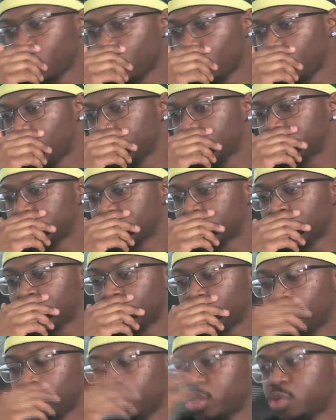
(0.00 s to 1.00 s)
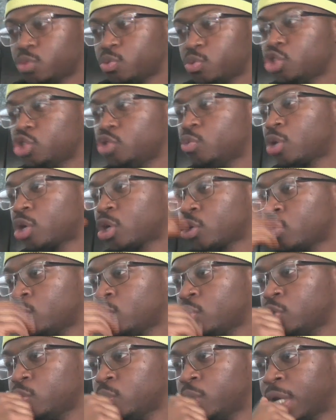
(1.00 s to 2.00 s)
What is some what's what you working on
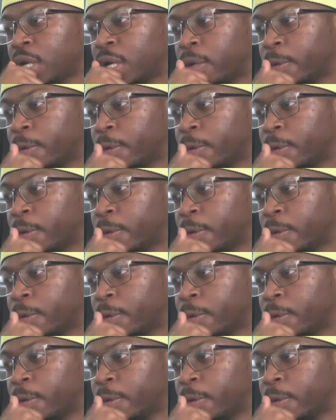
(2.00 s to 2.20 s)
new now?